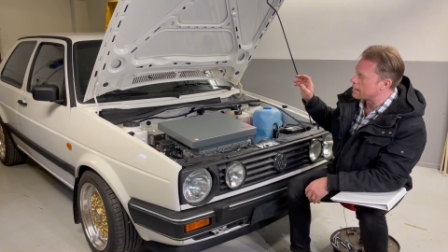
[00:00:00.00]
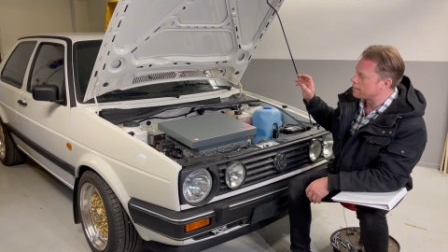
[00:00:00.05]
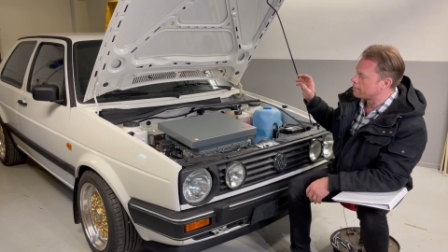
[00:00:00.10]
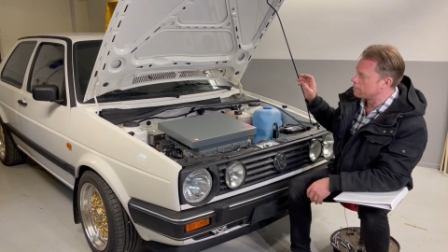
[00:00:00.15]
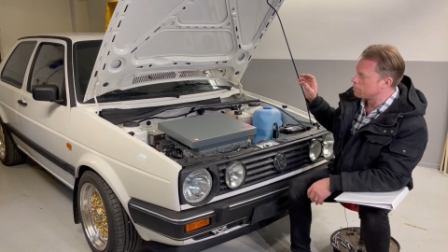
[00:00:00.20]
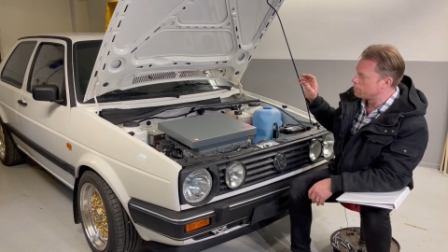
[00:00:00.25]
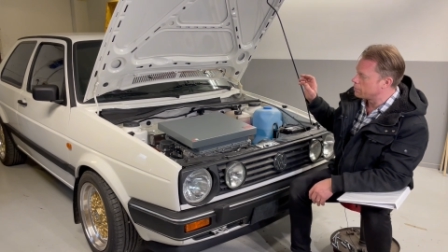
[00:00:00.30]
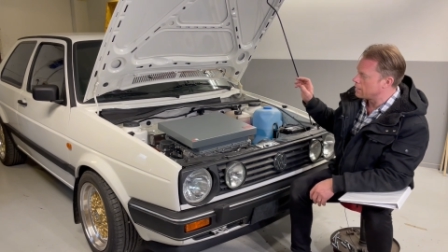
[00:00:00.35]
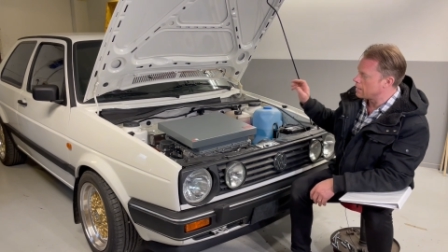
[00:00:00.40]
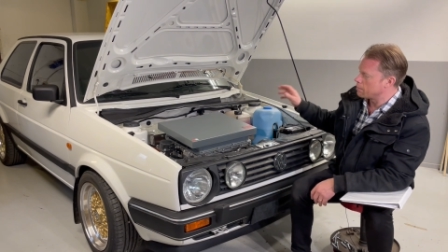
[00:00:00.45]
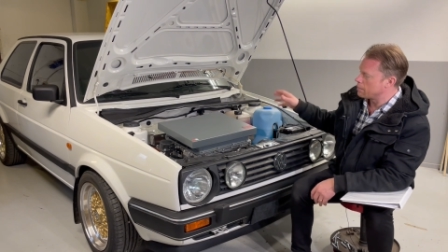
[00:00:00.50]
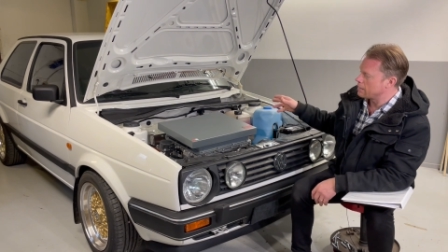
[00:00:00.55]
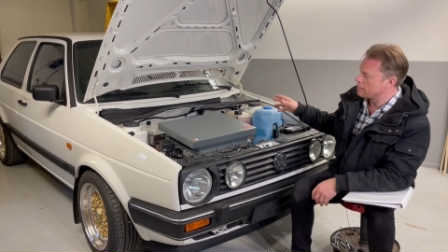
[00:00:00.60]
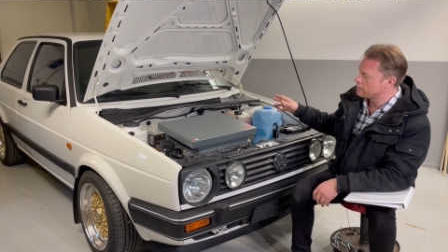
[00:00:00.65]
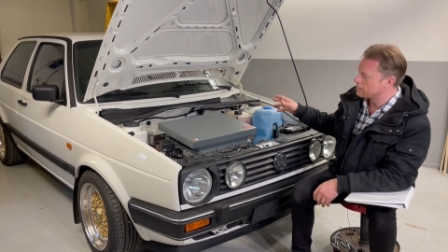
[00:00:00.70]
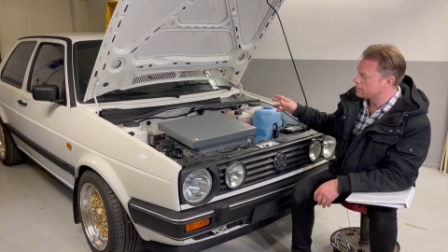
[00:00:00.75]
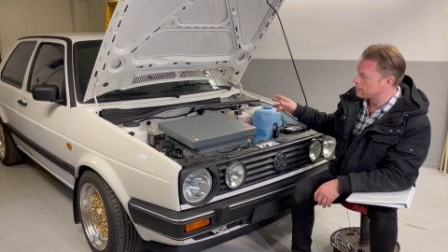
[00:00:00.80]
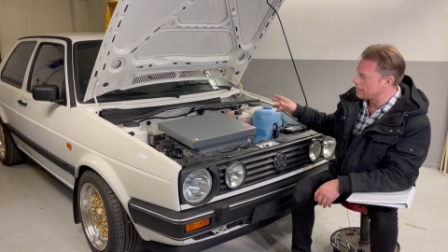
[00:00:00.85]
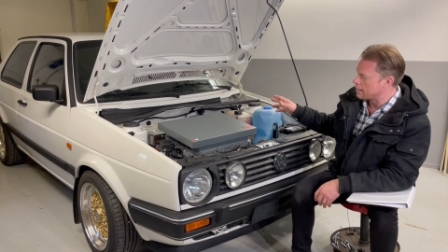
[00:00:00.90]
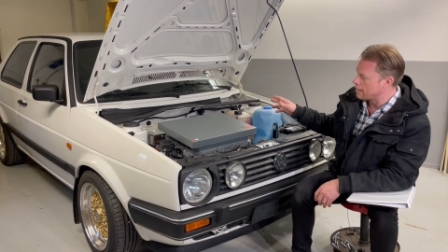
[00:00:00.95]
that
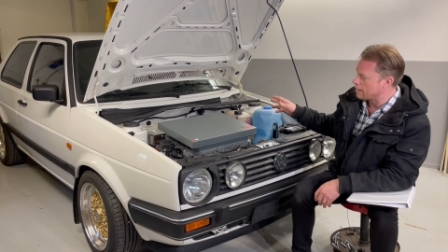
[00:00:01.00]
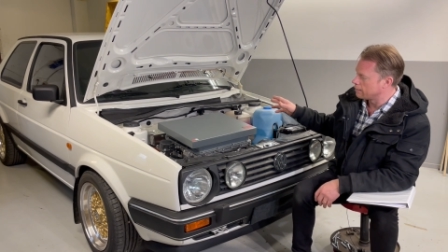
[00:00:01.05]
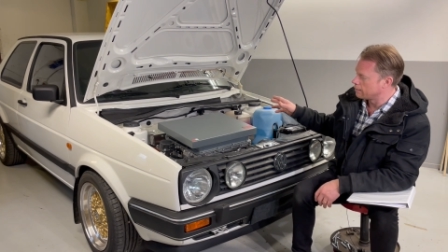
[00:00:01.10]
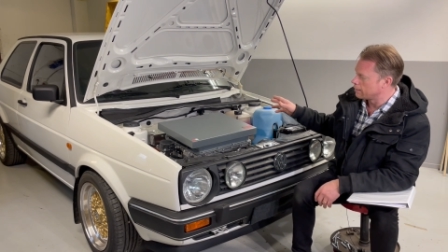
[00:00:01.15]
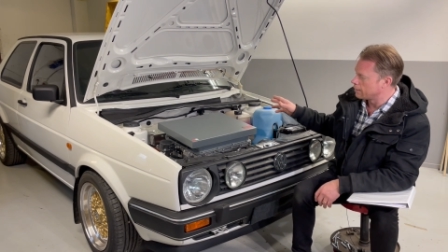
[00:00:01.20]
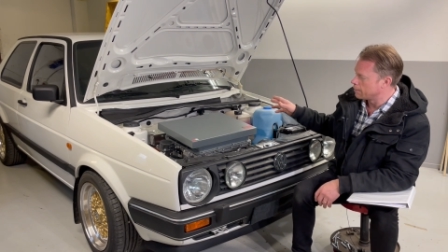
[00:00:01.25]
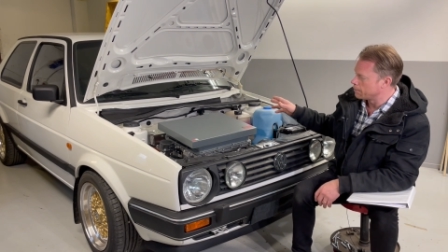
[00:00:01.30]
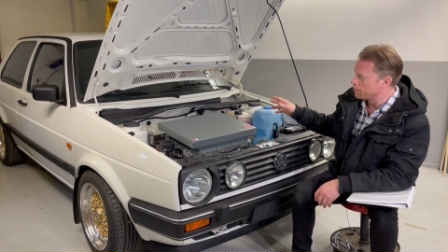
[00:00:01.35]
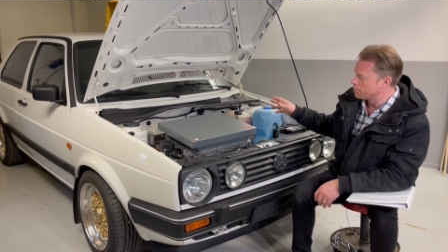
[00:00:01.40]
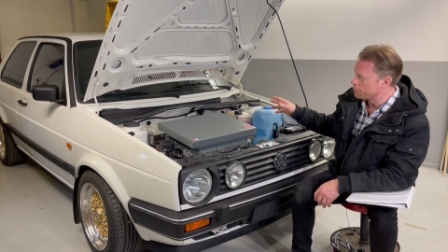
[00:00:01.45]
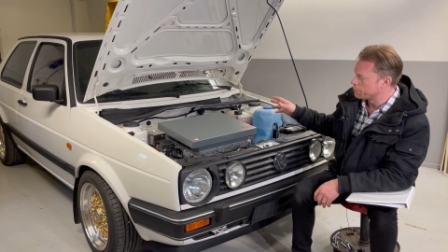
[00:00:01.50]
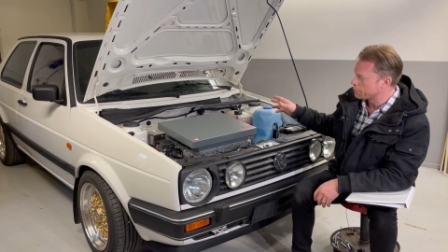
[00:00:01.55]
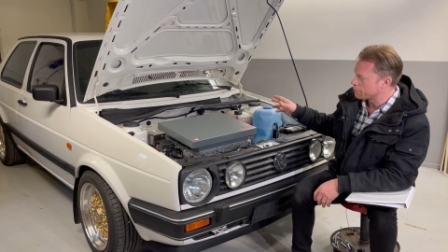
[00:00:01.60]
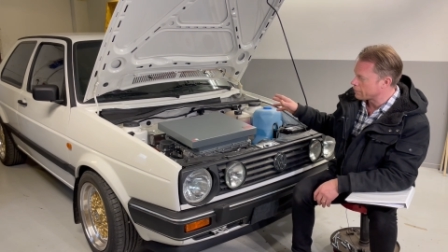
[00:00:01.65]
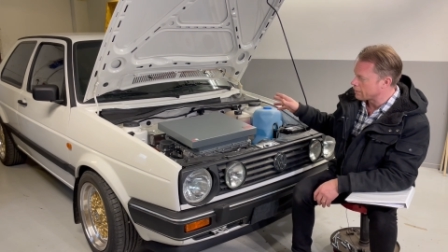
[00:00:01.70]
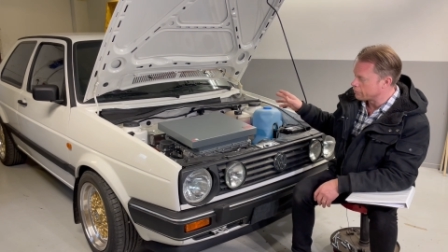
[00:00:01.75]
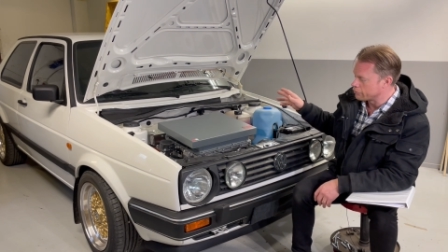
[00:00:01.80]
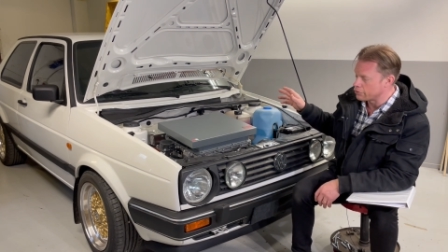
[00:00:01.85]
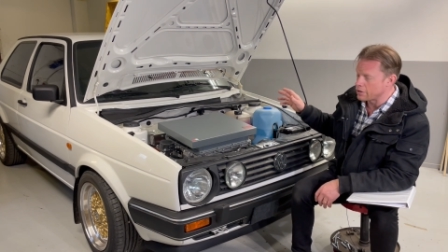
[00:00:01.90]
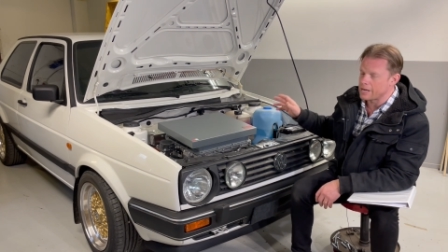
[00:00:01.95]
BMS and
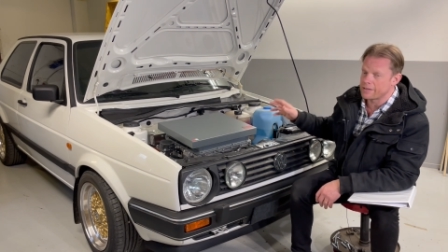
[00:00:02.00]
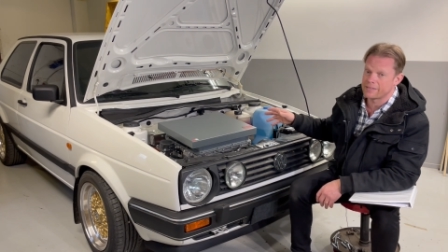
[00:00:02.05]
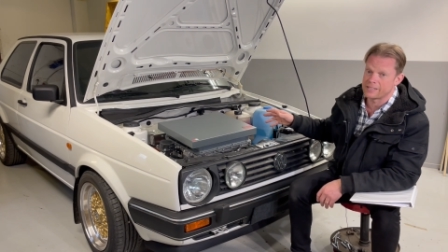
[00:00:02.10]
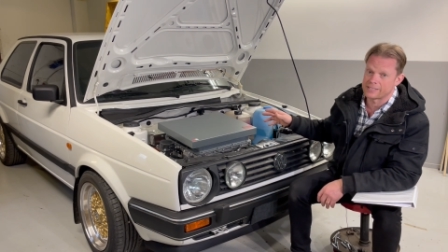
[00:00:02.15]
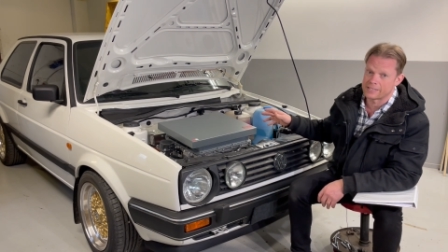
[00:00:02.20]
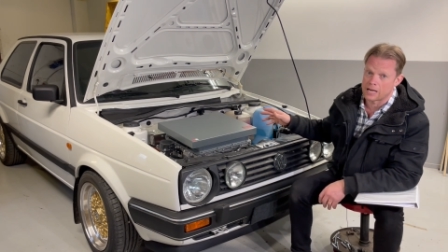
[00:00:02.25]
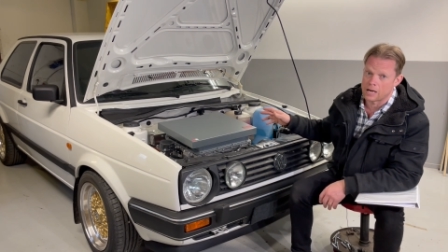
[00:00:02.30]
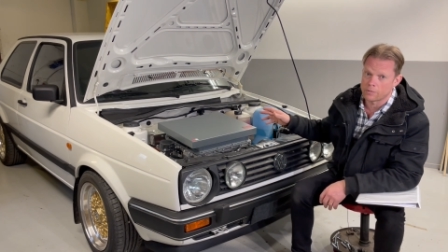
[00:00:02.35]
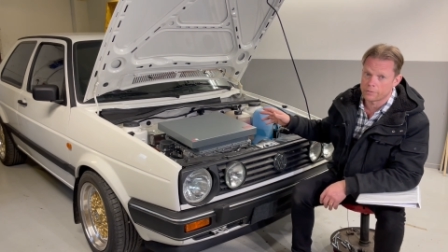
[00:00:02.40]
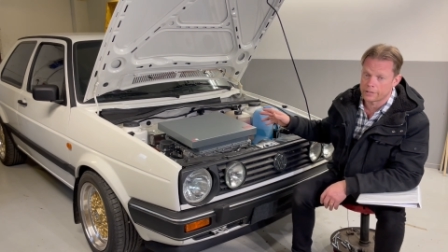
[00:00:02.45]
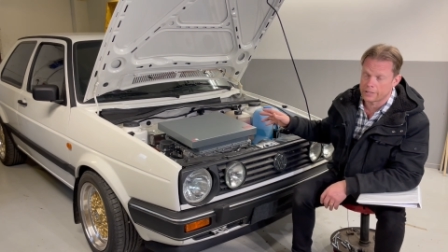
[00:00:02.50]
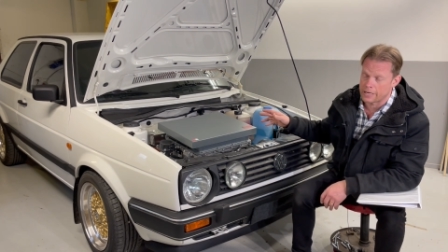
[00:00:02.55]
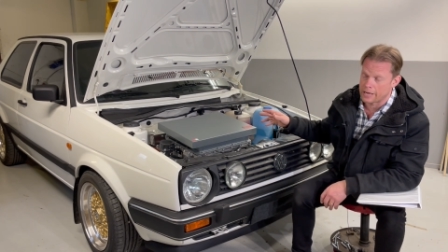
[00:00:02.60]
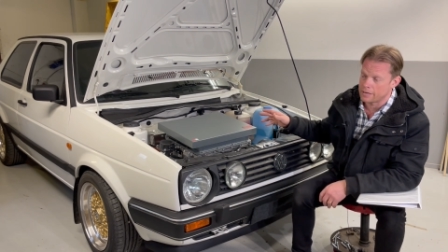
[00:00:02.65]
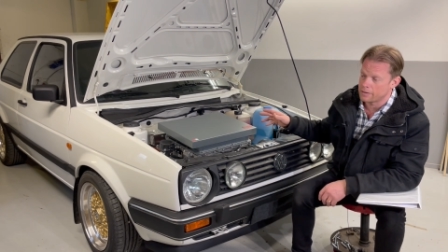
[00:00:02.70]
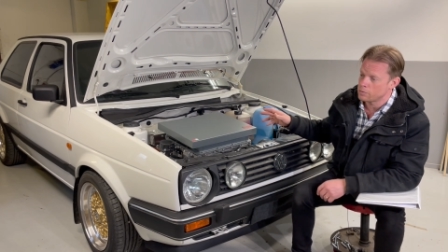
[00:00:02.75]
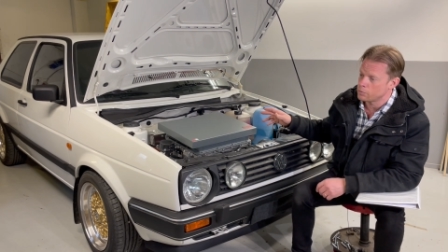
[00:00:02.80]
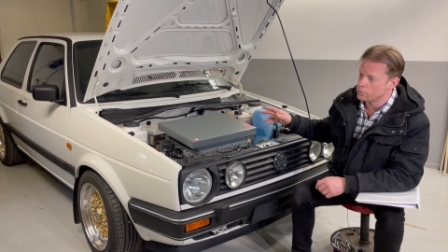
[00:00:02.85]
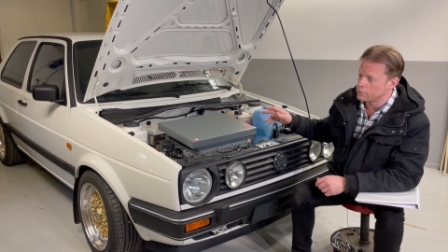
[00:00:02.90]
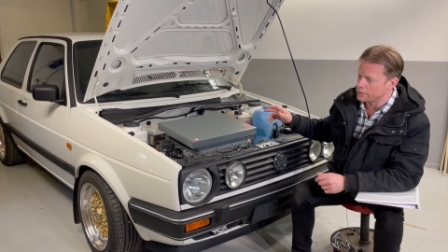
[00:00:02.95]
tried this out
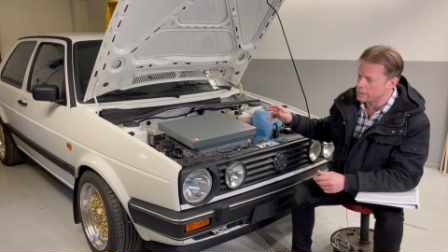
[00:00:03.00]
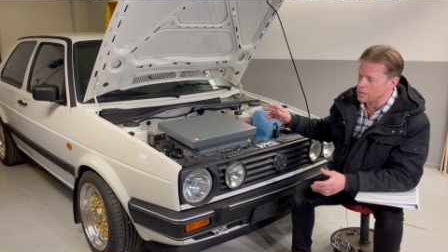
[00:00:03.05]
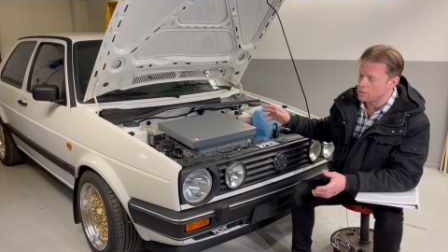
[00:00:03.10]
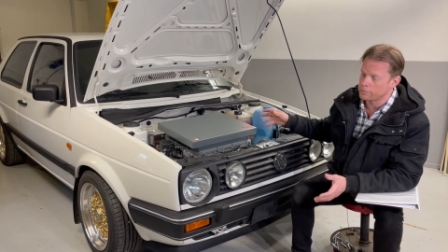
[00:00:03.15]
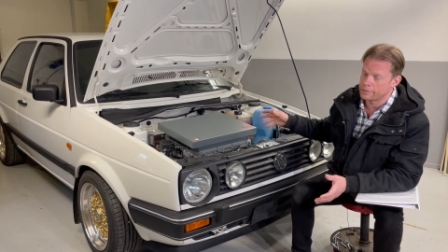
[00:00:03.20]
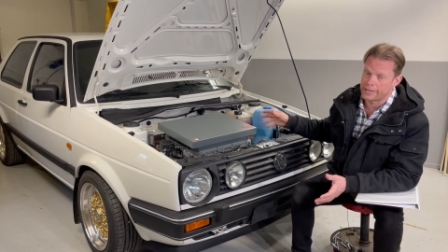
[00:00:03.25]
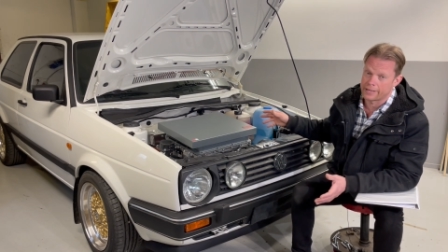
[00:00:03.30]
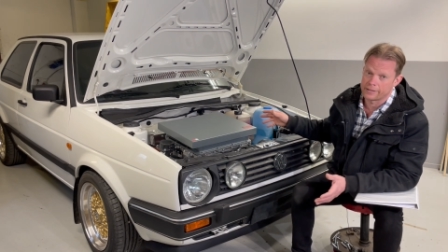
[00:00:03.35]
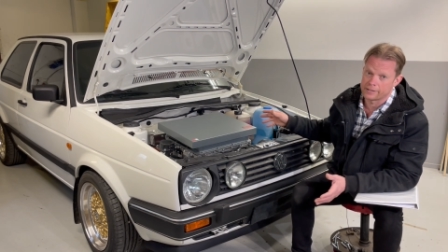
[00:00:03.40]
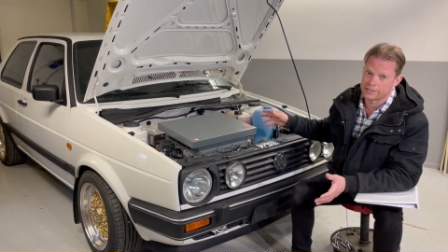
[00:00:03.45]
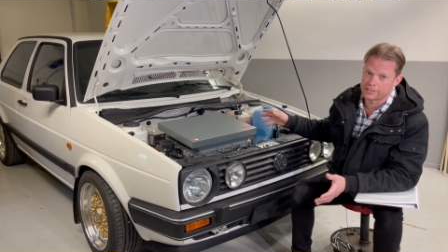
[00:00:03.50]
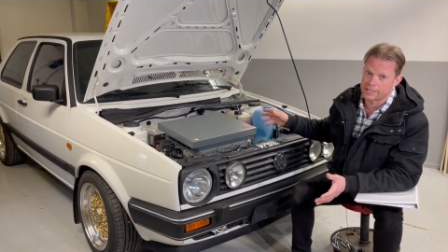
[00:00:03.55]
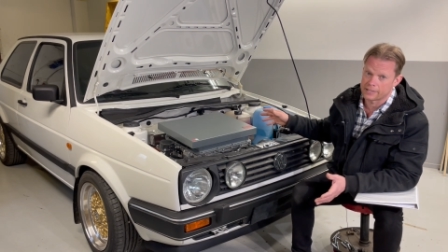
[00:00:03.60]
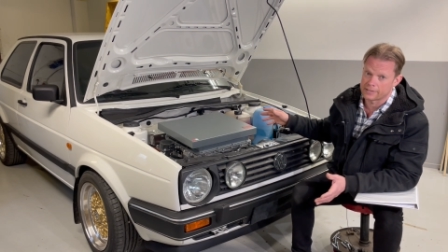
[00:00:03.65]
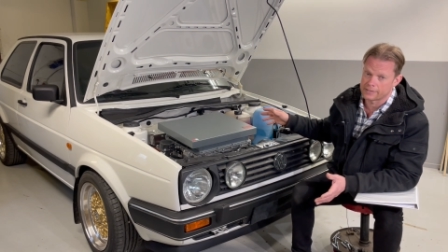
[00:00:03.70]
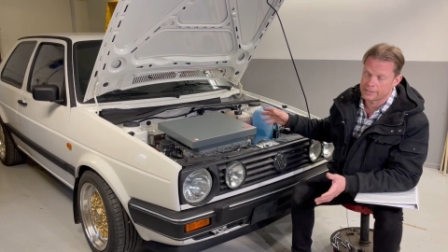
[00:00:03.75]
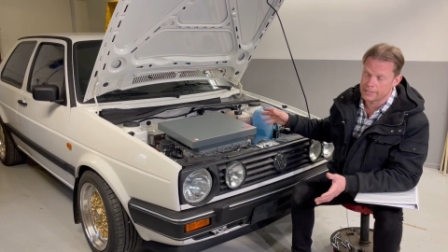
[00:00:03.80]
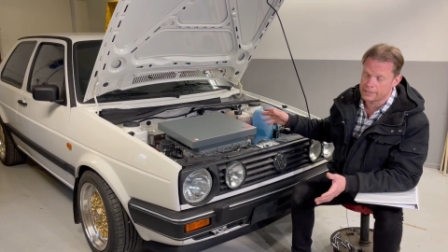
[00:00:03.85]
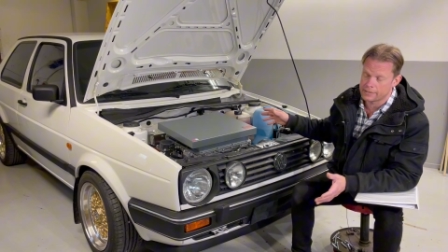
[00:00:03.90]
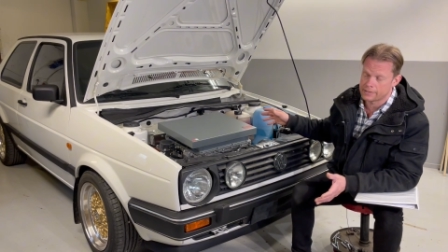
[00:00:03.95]
again without any
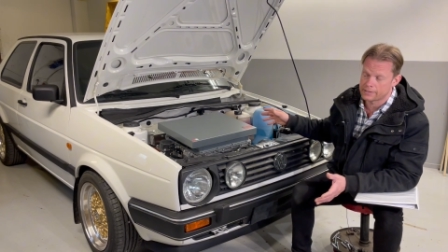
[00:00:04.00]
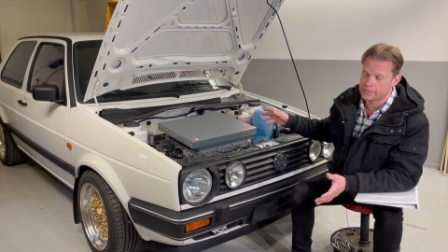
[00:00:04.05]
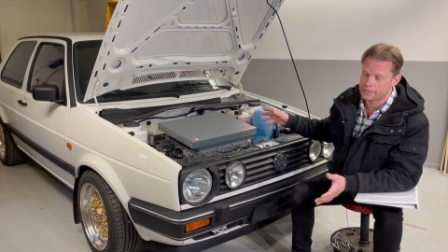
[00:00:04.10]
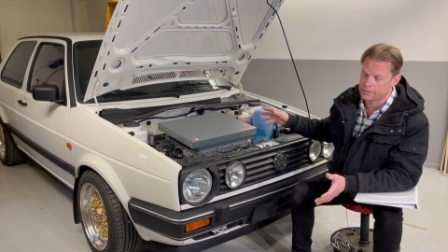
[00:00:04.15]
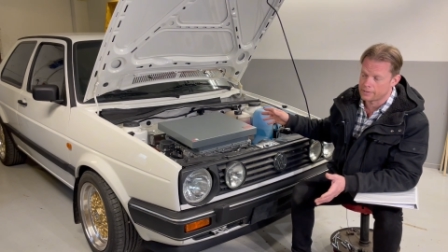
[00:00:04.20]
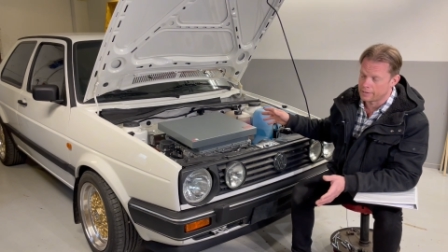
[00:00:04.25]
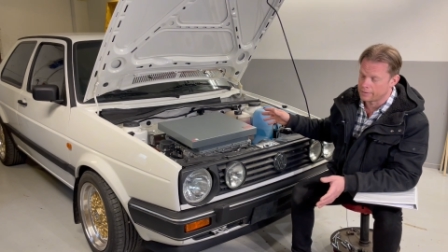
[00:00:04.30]
success,